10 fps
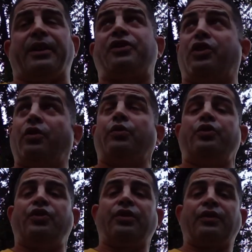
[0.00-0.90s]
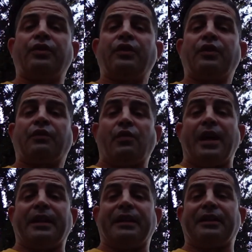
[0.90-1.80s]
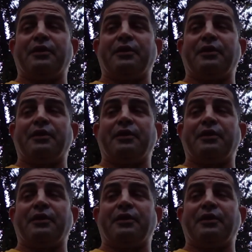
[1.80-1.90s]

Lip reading: He's huge, right?